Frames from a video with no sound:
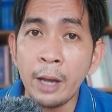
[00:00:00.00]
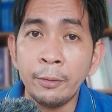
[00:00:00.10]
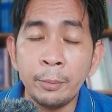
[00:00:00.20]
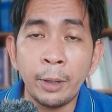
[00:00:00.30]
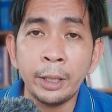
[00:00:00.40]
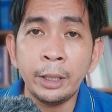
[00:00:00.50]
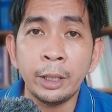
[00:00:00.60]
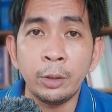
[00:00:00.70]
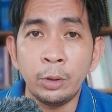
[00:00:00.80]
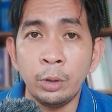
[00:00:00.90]
everybody
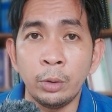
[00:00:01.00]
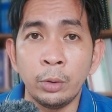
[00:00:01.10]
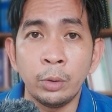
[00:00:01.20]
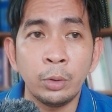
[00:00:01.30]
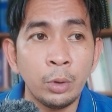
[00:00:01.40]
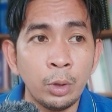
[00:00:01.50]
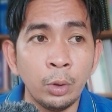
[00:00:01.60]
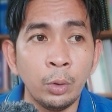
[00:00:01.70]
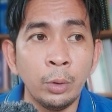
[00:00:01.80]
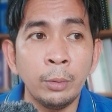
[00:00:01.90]
can do
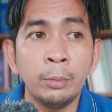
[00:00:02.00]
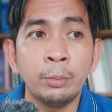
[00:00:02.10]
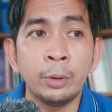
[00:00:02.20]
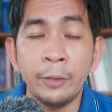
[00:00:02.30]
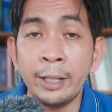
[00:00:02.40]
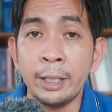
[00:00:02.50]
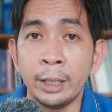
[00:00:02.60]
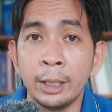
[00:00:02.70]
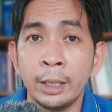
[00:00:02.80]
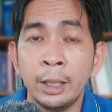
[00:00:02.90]
to prevent it.